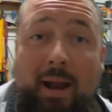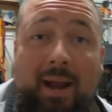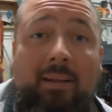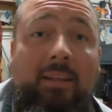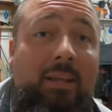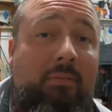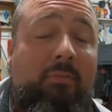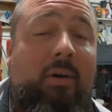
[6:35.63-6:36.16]

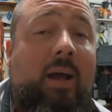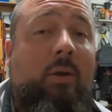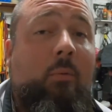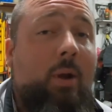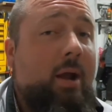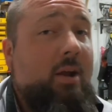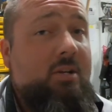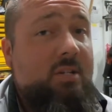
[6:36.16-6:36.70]
barely
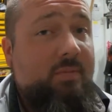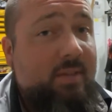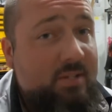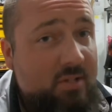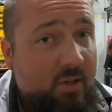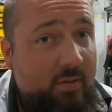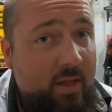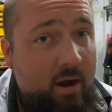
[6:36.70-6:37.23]
find records of
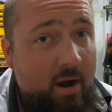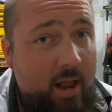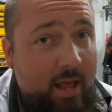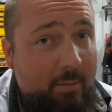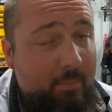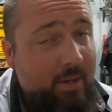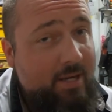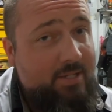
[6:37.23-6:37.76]
this on the
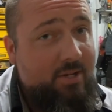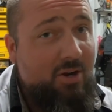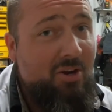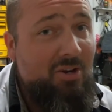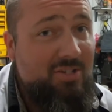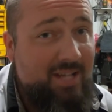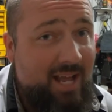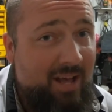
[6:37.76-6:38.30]
internet, but it
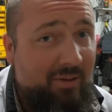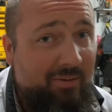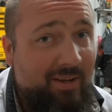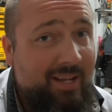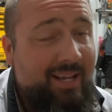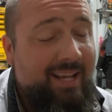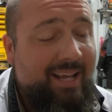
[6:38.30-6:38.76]
turns out